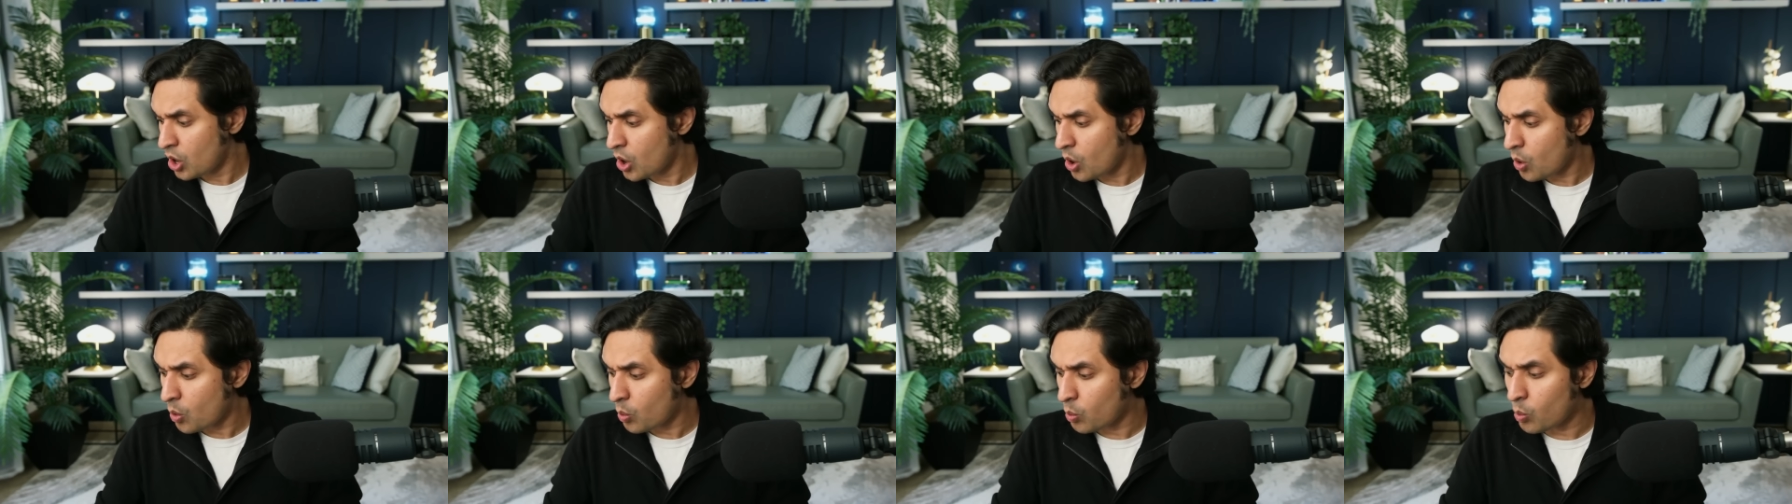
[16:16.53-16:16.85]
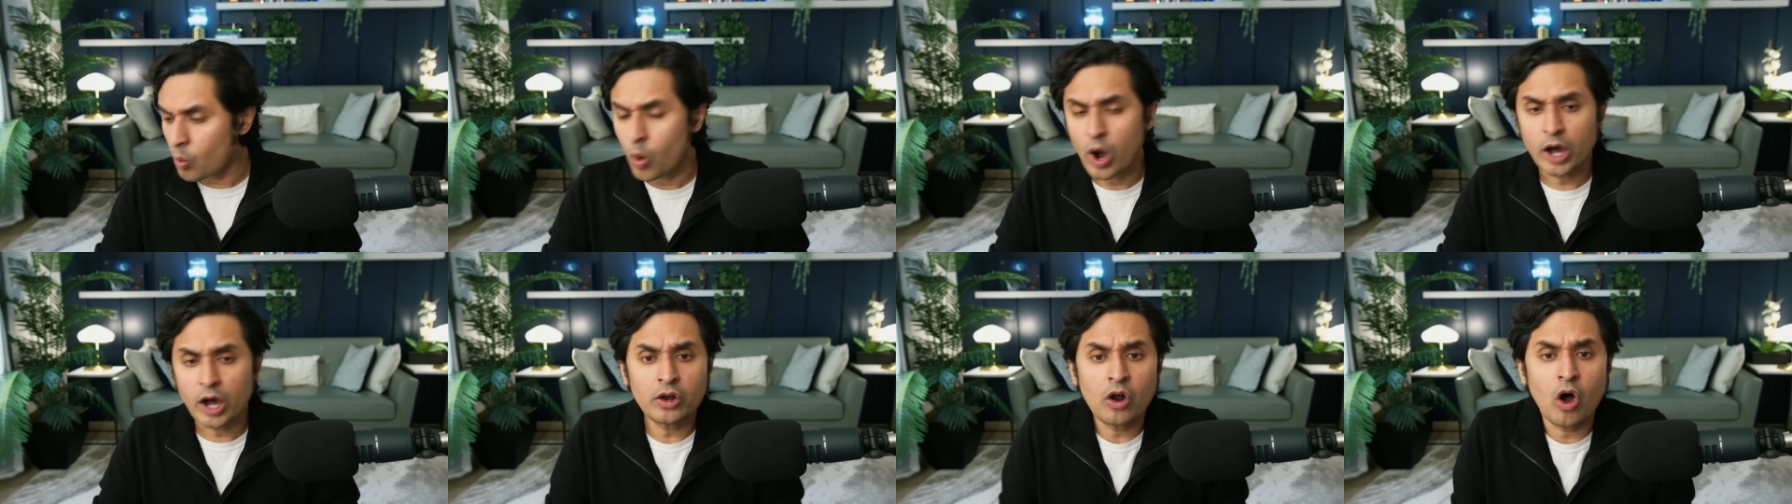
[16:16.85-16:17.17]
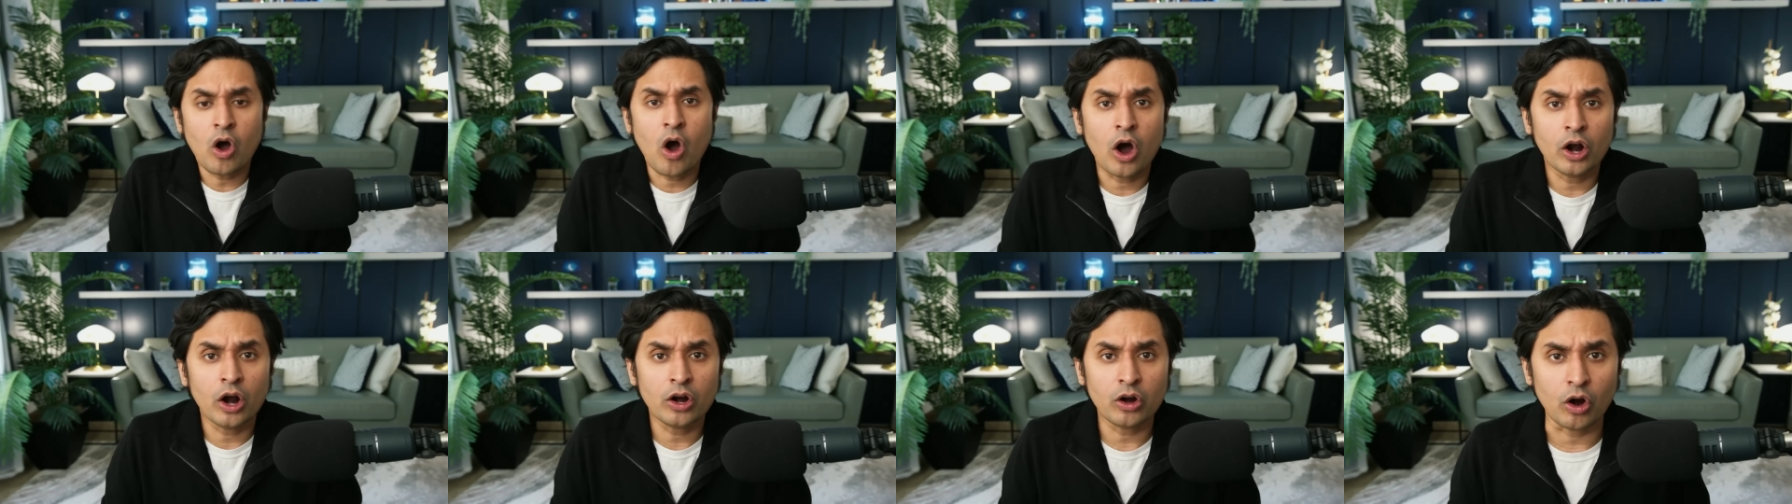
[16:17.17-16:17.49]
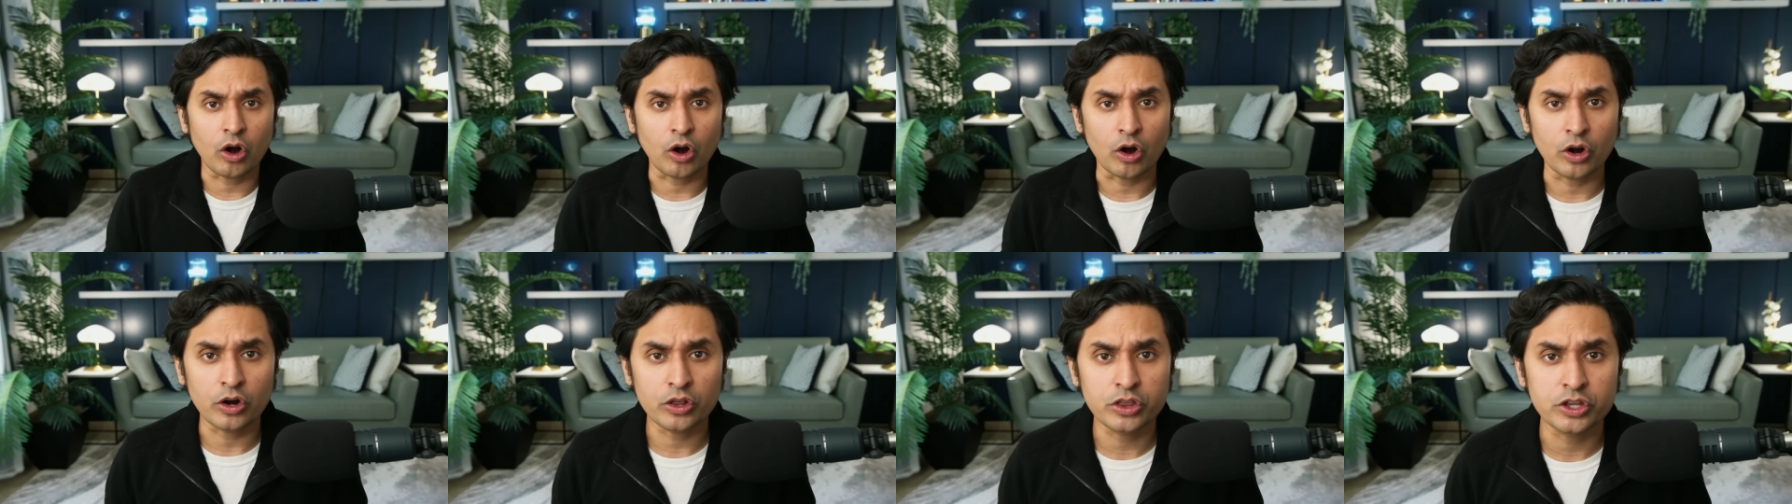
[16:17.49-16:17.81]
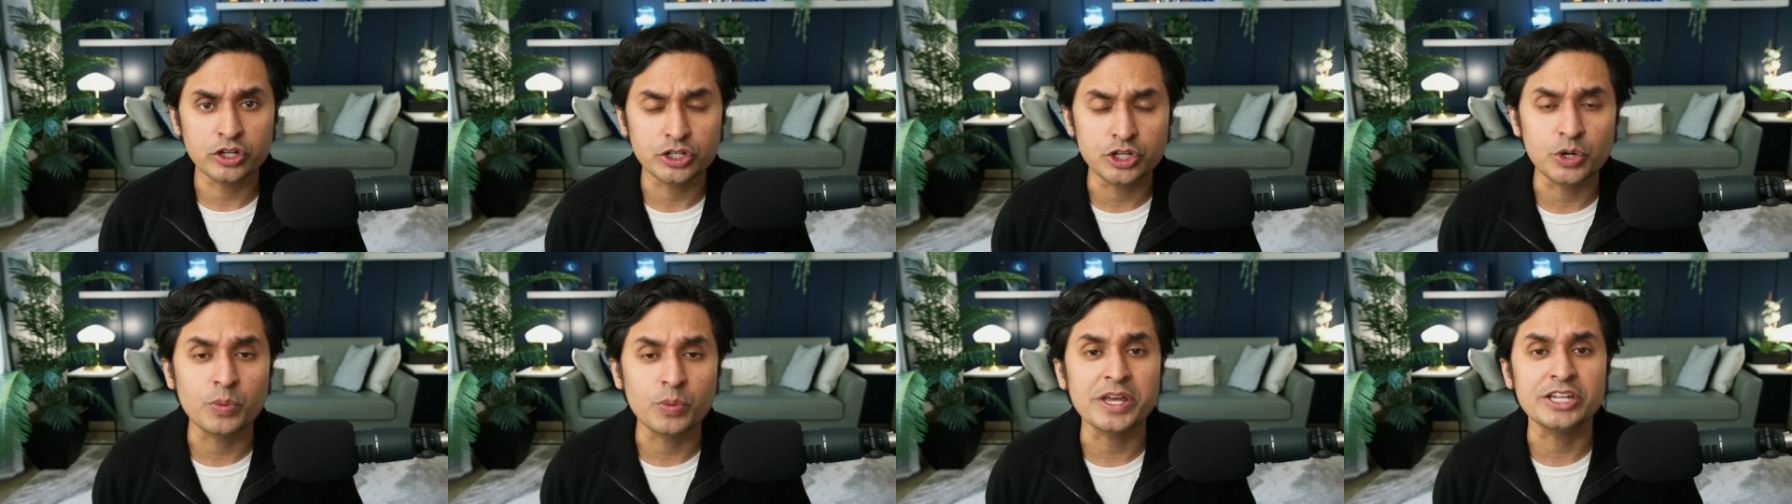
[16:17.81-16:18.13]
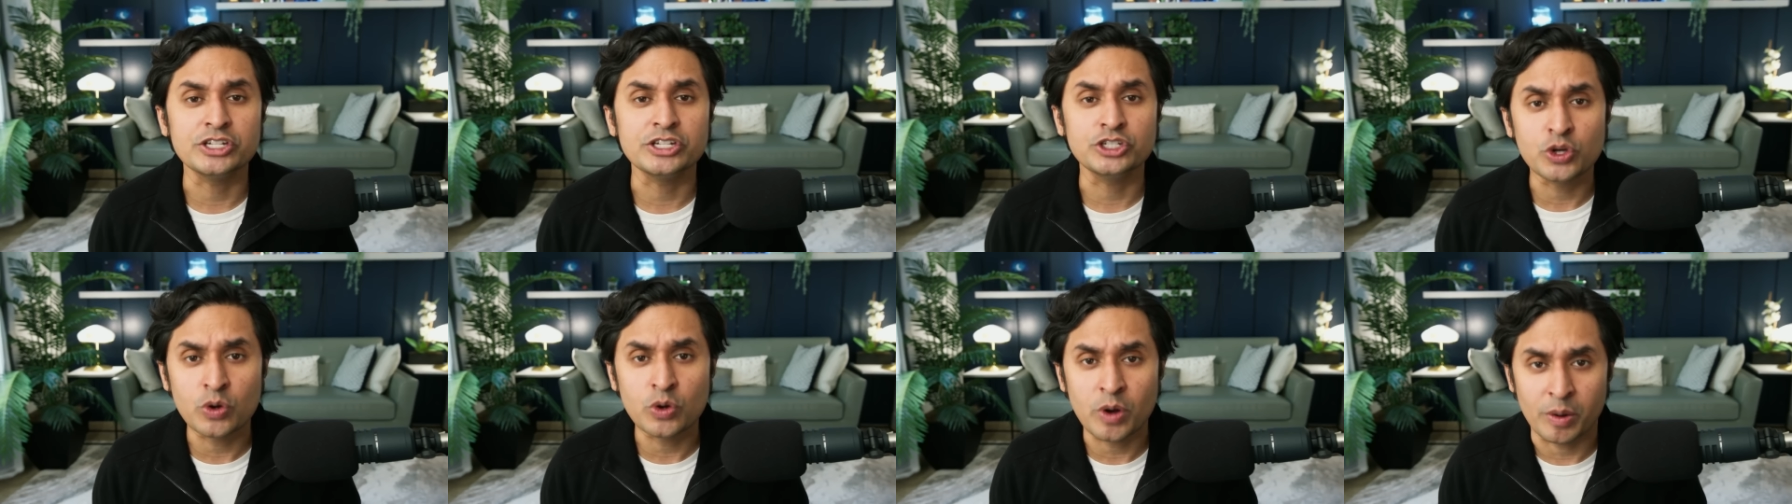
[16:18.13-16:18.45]
what on earth do we
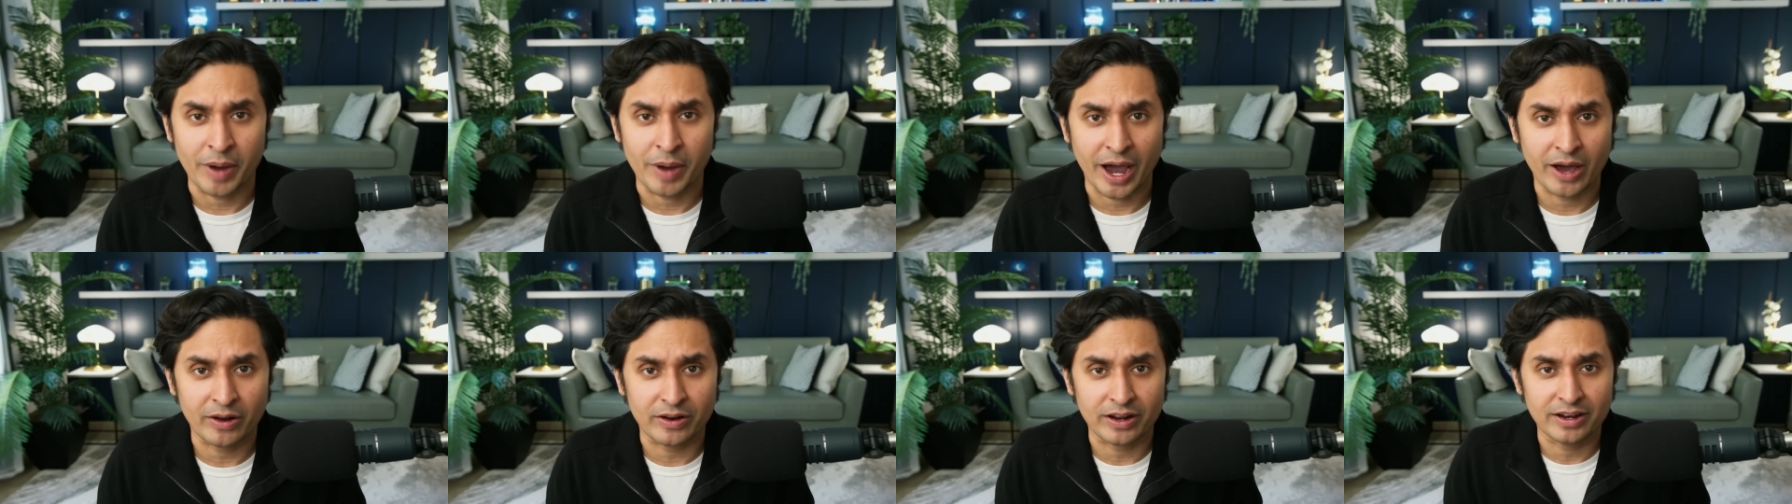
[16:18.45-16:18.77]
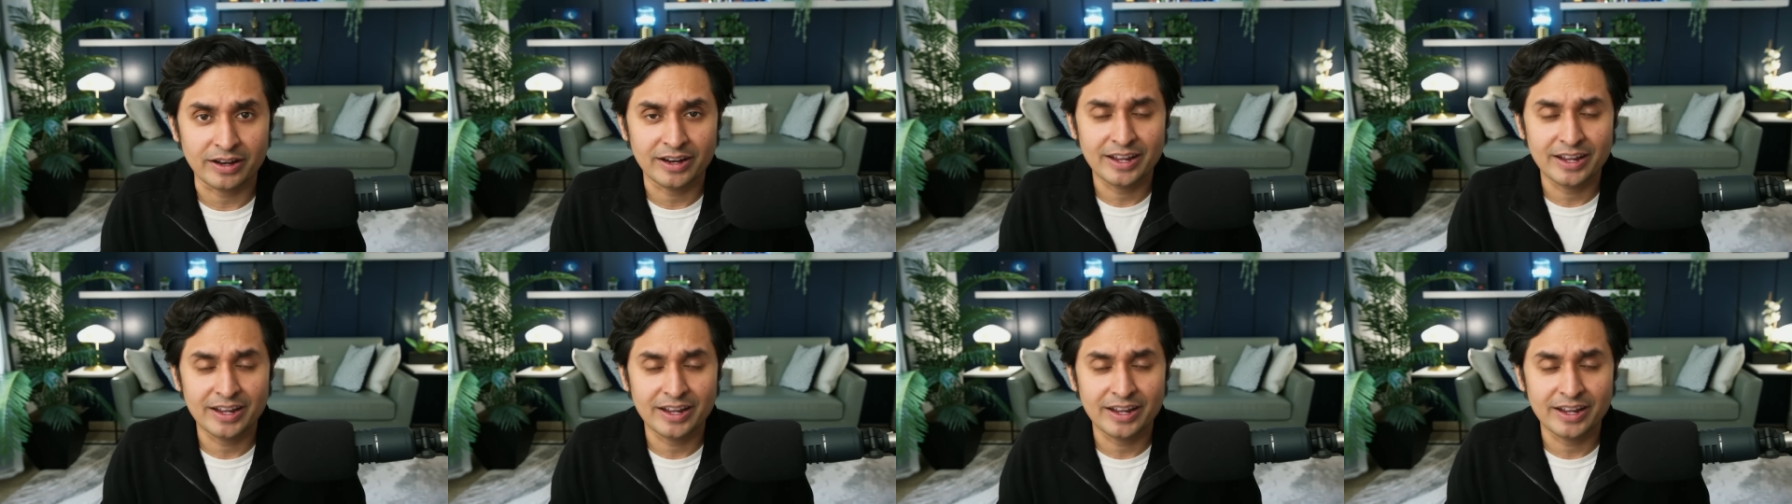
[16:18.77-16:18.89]
do about it?